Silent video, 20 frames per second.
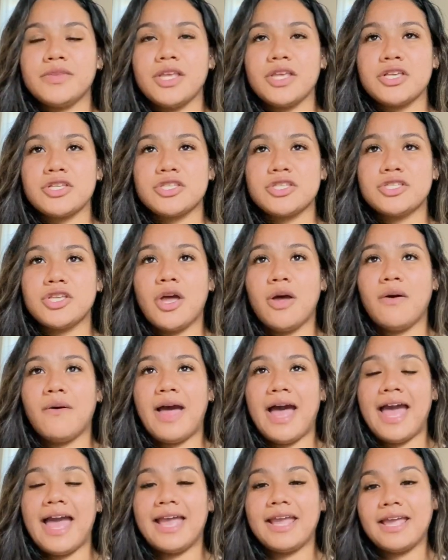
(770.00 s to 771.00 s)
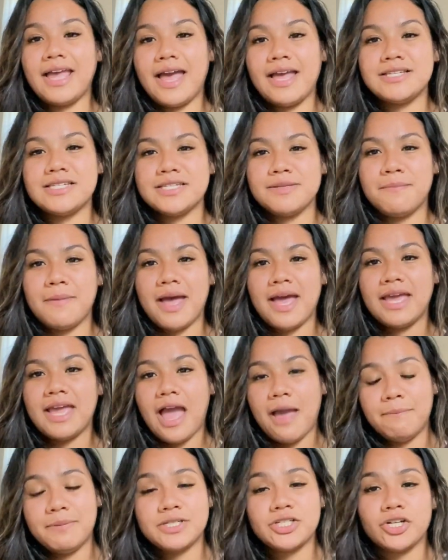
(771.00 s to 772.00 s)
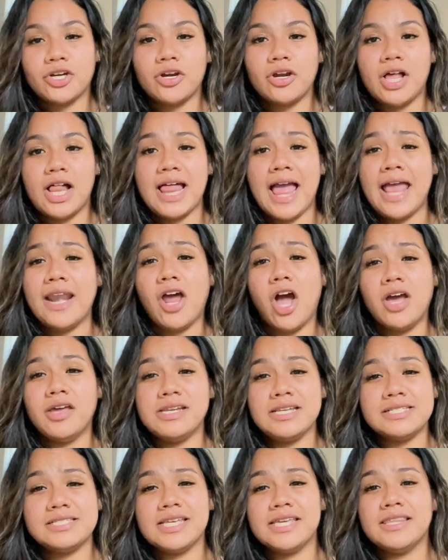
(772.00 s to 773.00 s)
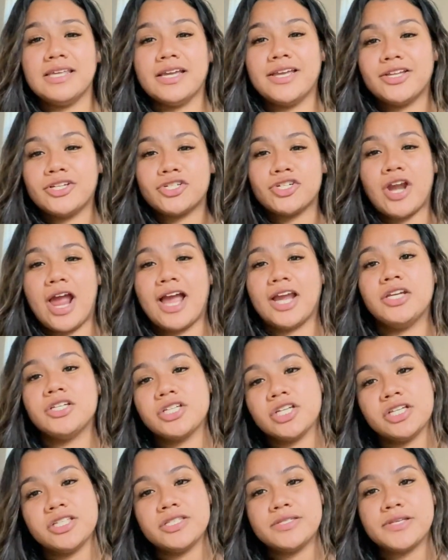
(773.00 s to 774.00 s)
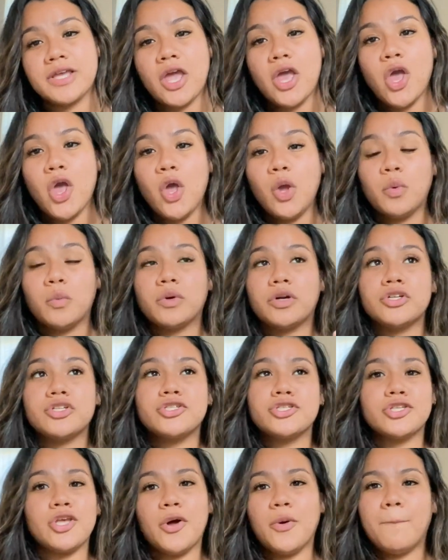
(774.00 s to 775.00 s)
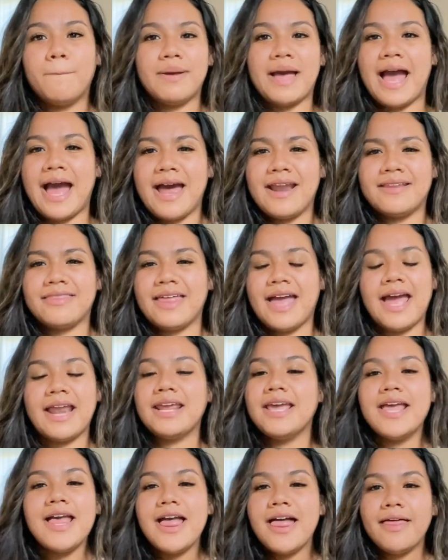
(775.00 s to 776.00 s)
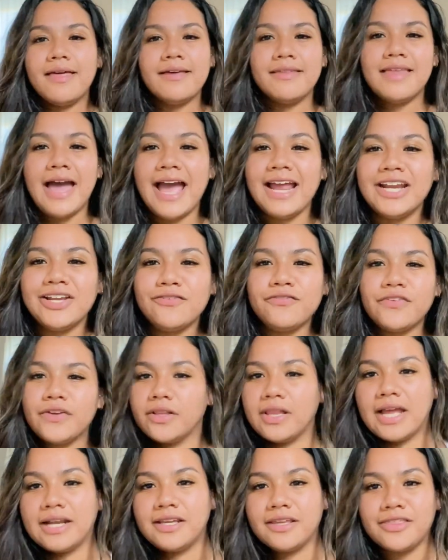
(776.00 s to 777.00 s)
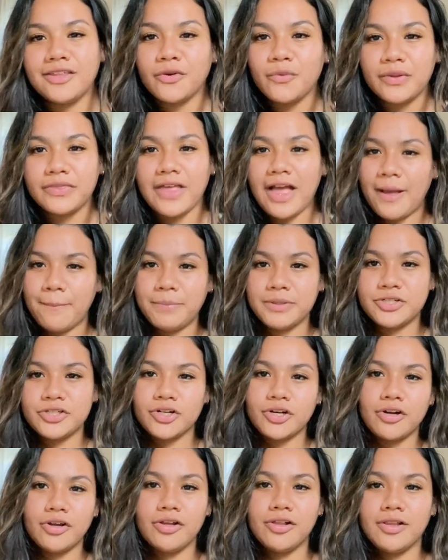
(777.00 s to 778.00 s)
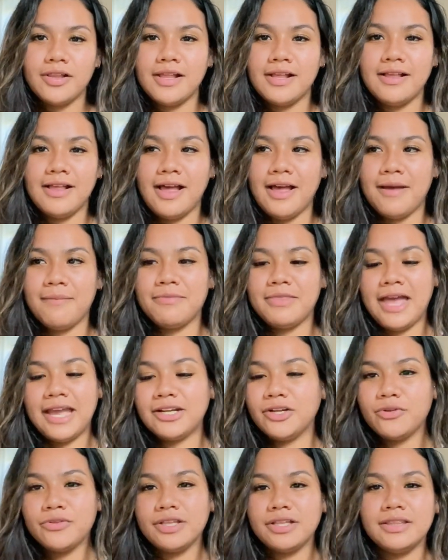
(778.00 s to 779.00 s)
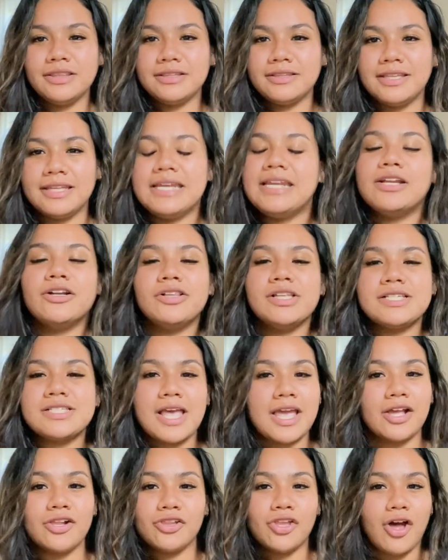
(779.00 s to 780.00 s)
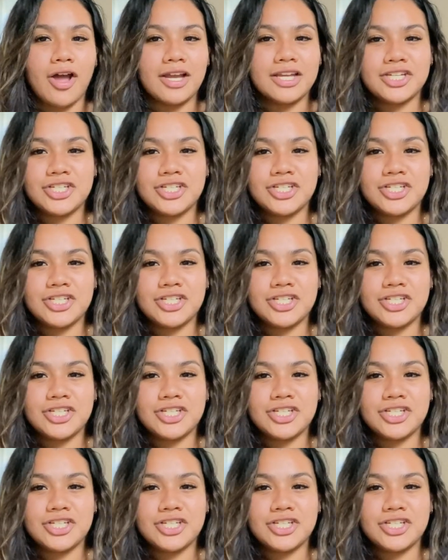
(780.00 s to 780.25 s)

So I get my epidural, and honestly, the contractions were so bad that I didn't feel anything with the epidural. I know the needle is like long as